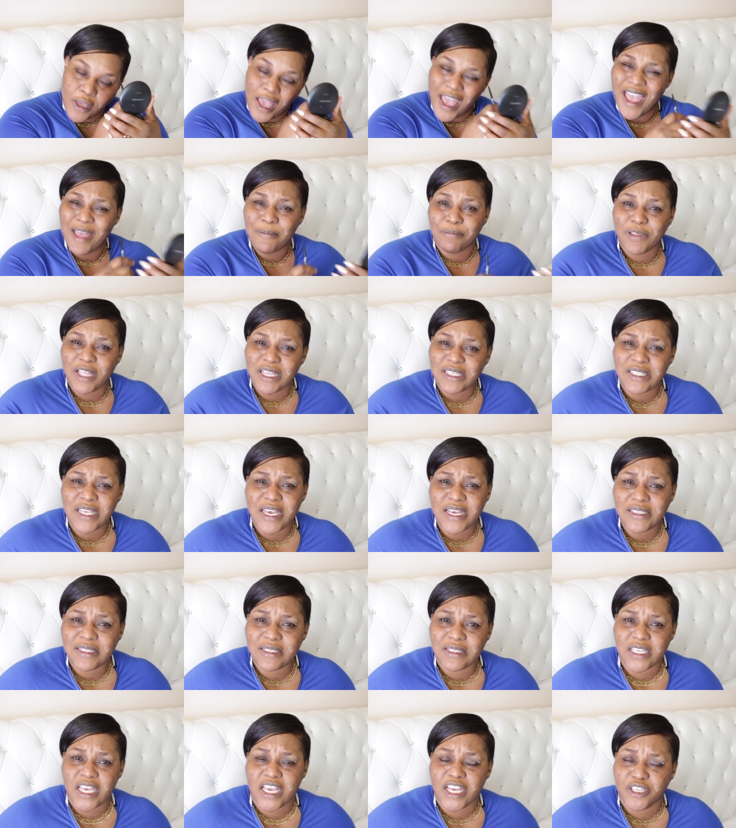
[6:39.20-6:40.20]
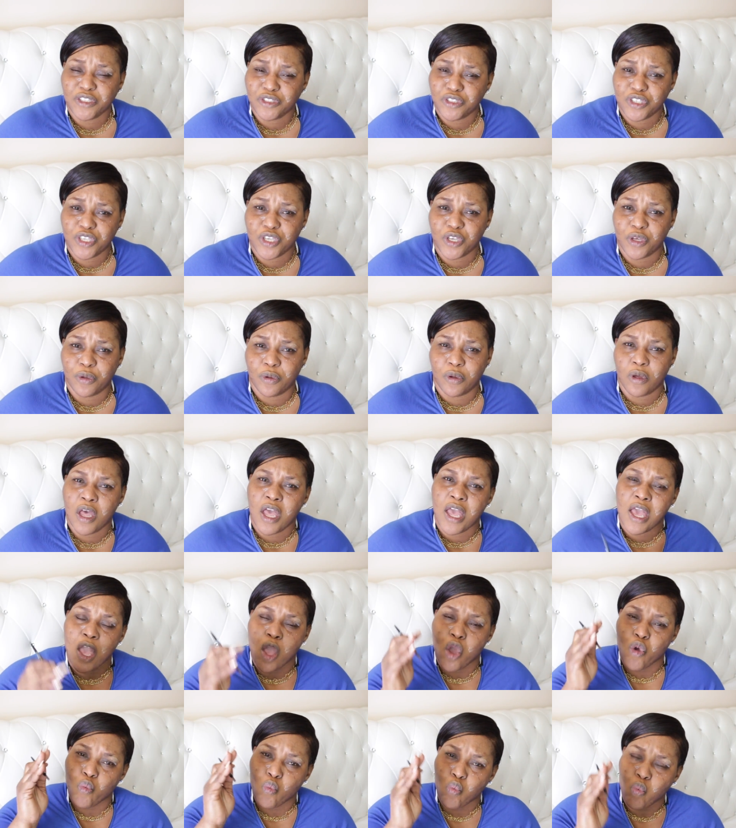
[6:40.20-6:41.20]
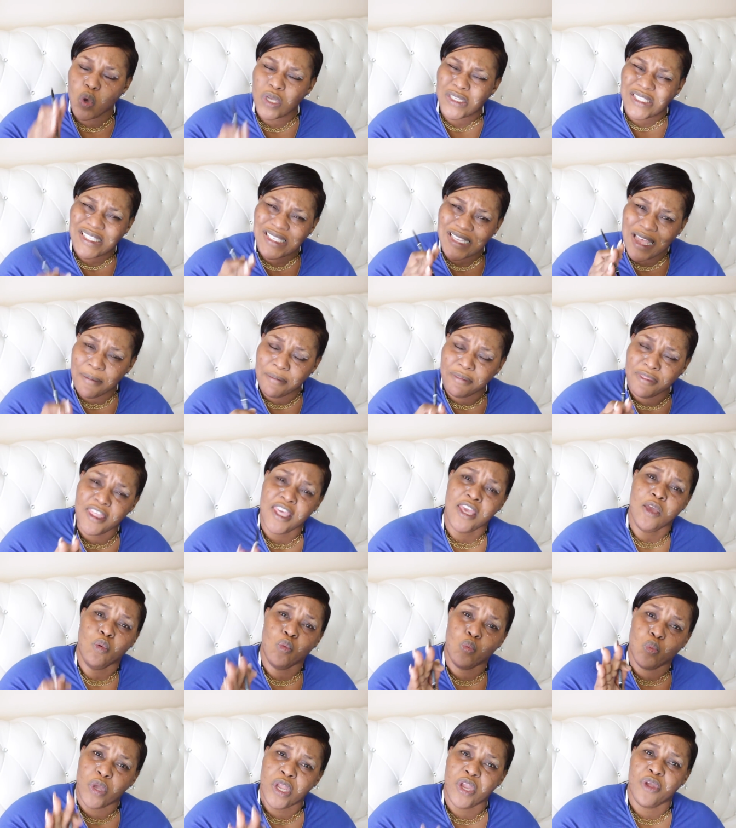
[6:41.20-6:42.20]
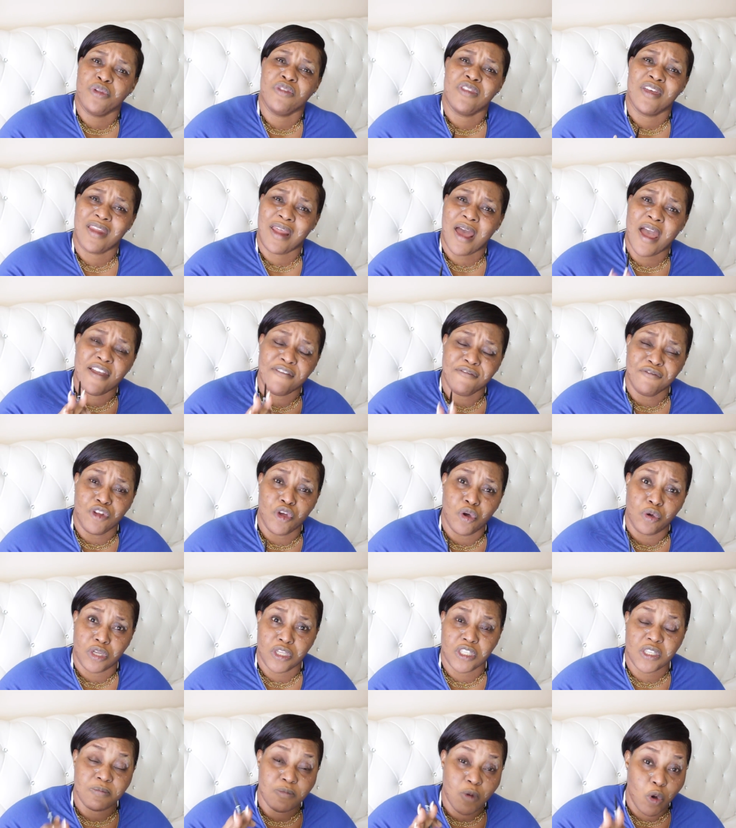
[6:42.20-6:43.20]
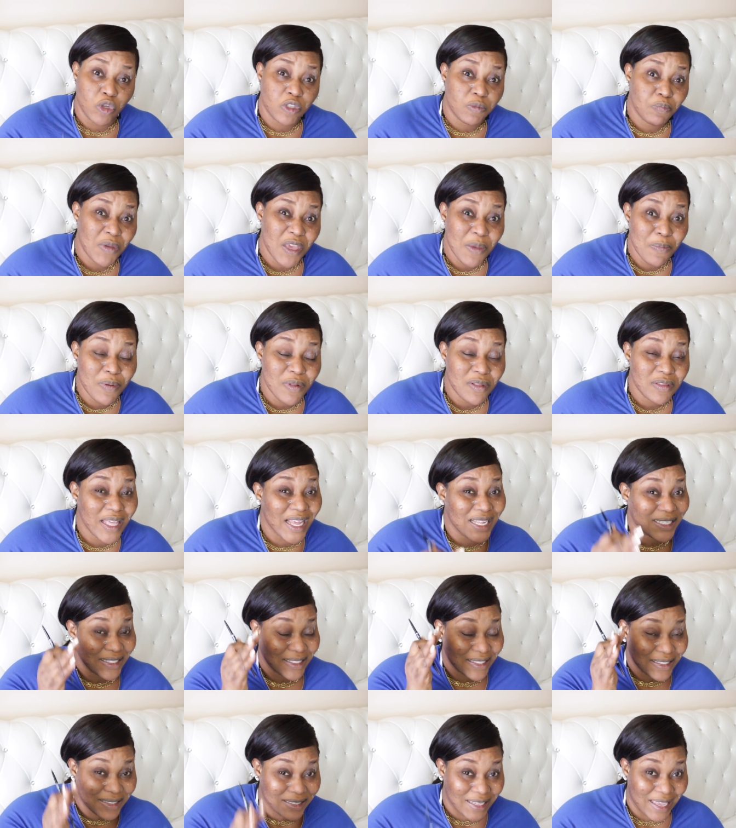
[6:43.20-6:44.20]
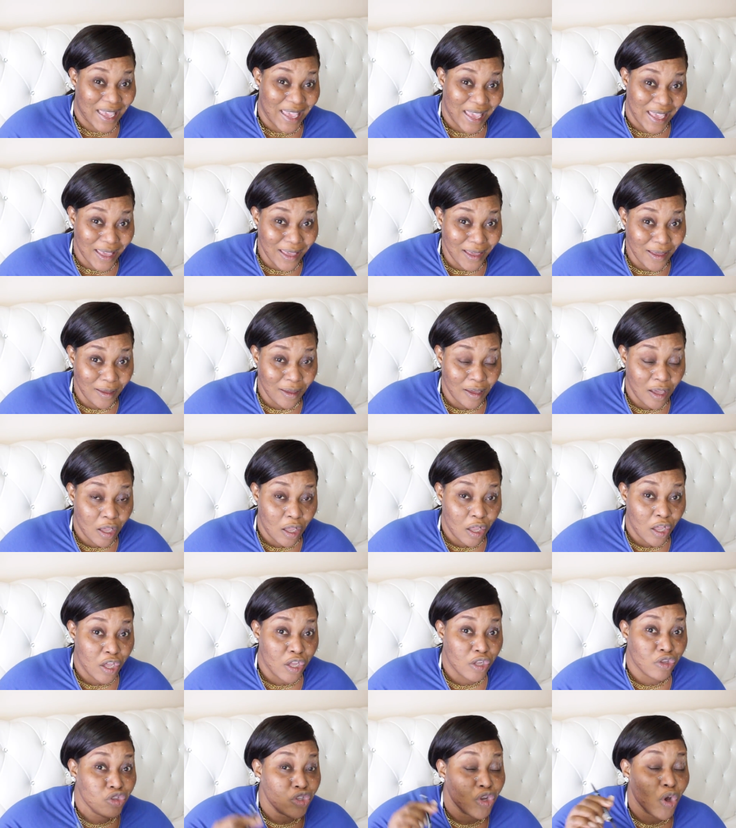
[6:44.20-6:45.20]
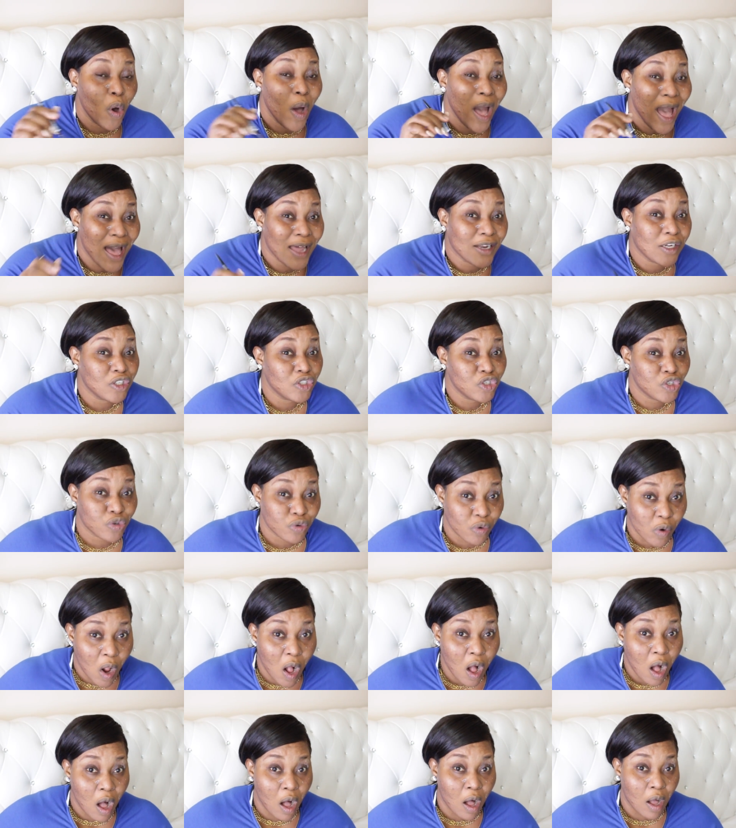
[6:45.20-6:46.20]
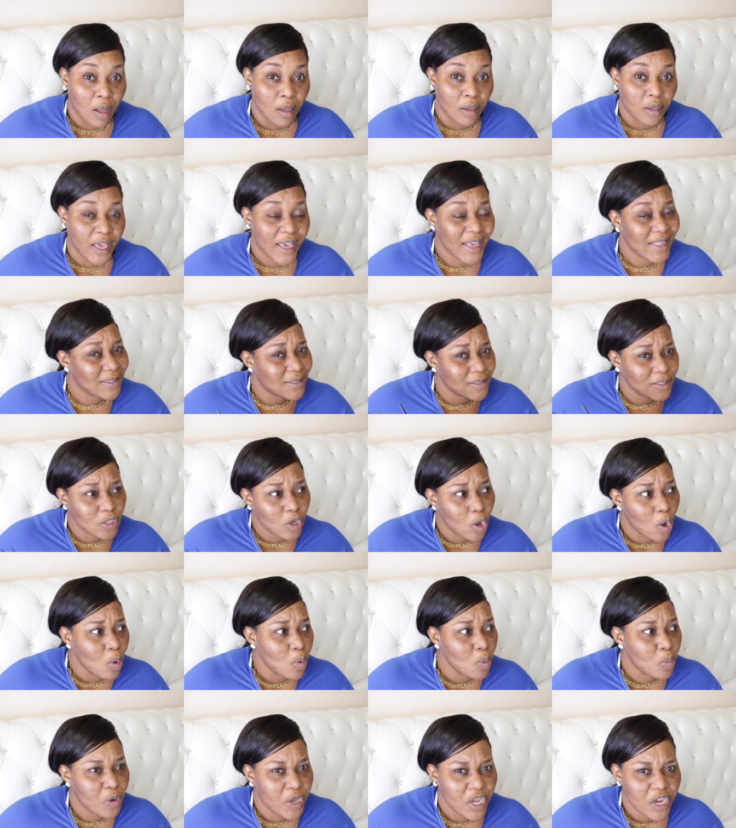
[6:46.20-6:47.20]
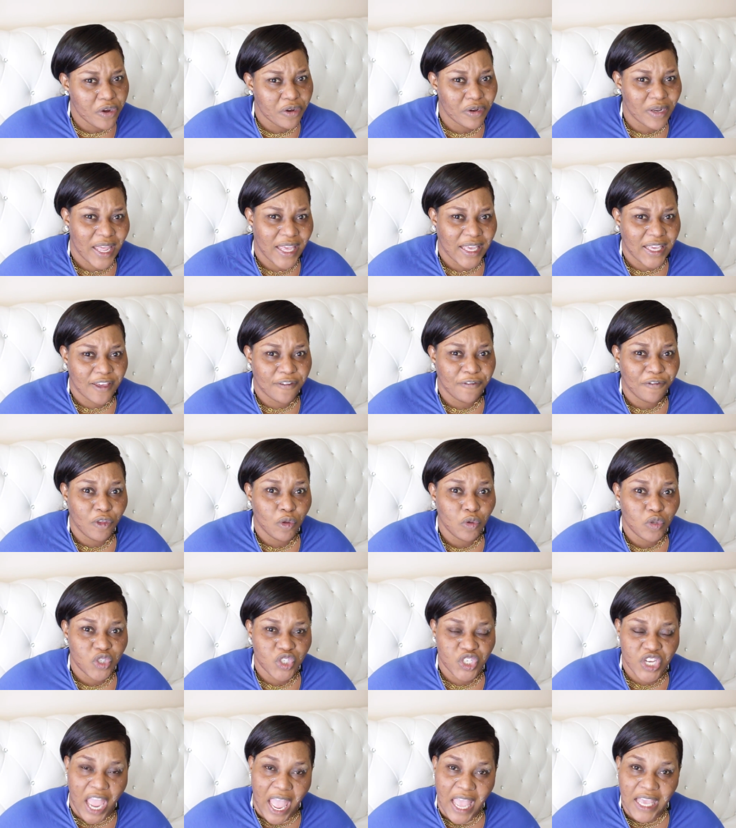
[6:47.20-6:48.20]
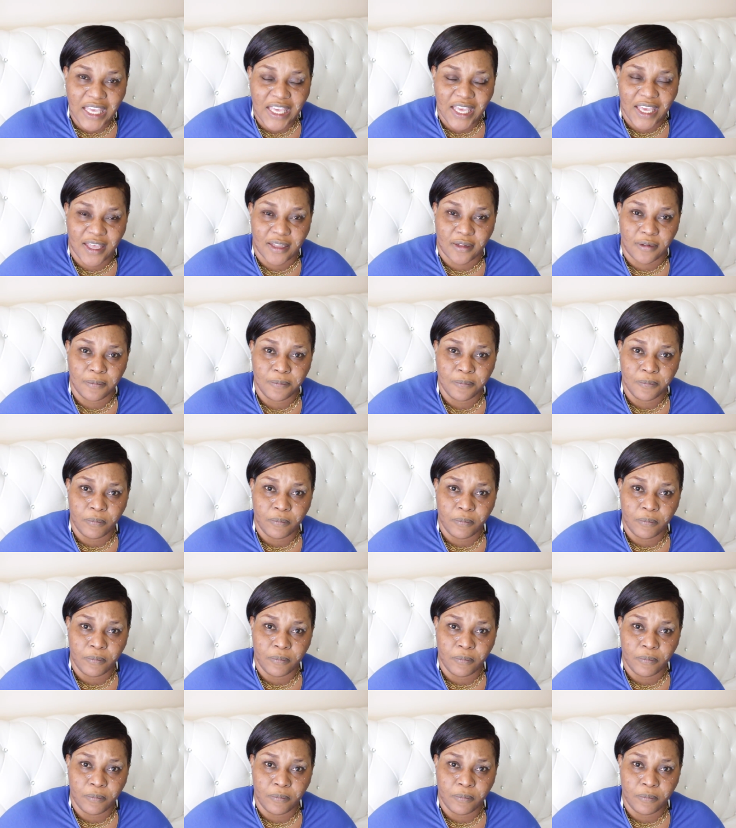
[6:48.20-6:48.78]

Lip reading: And plus, I sing too. Something weird that I've noticed, most people that sing know how to draw. It's so weird. Like, if you check it,